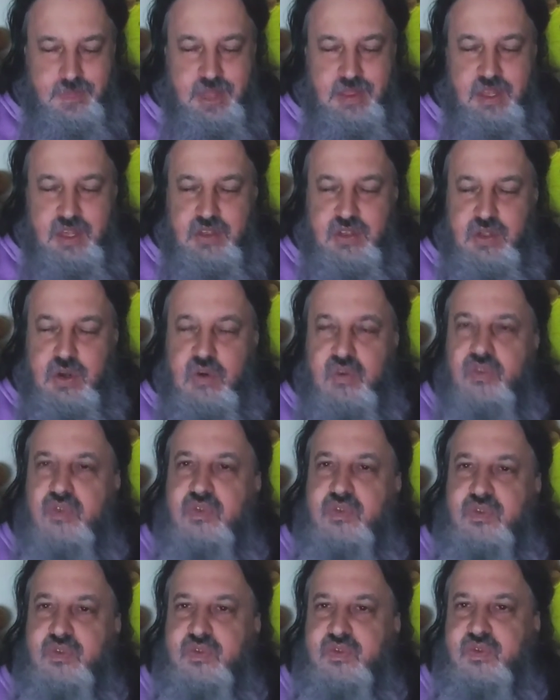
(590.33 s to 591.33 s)
there's no
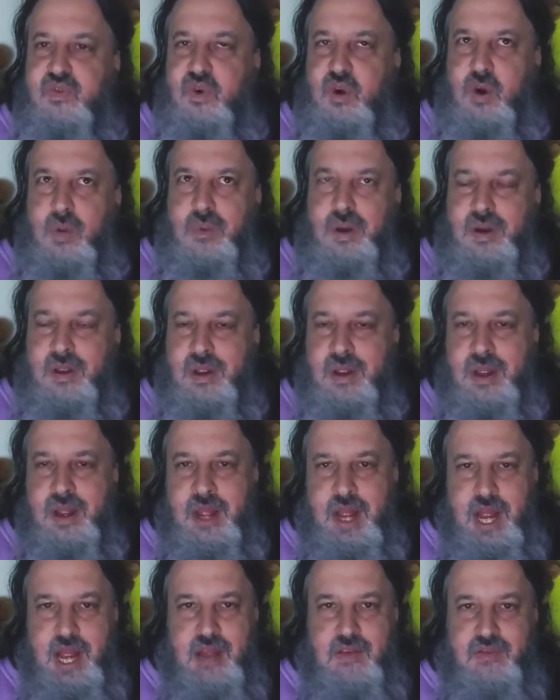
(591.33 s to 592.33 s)
form
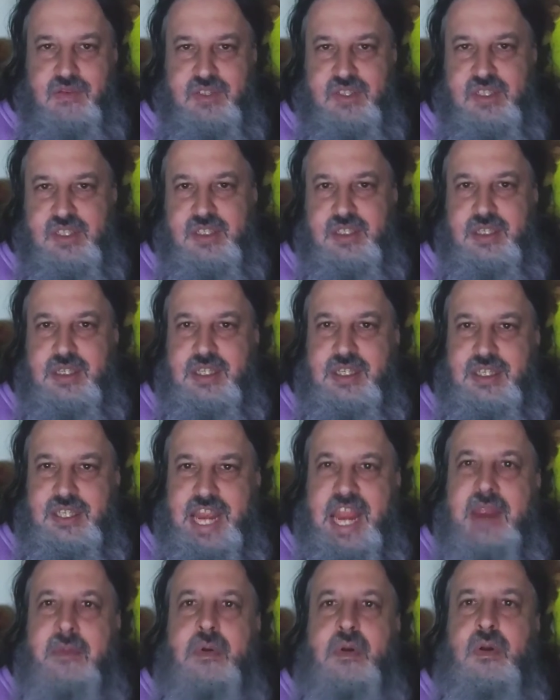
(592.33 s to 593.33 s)
of
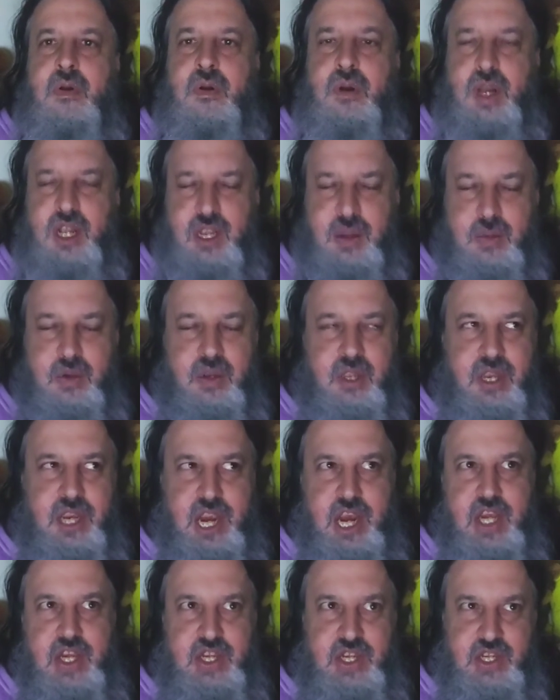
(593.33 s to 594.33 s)
stable
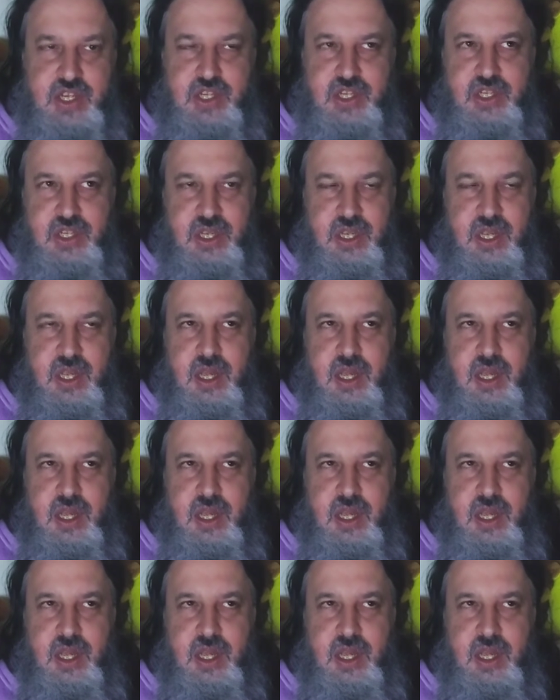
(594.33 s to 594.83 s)
communications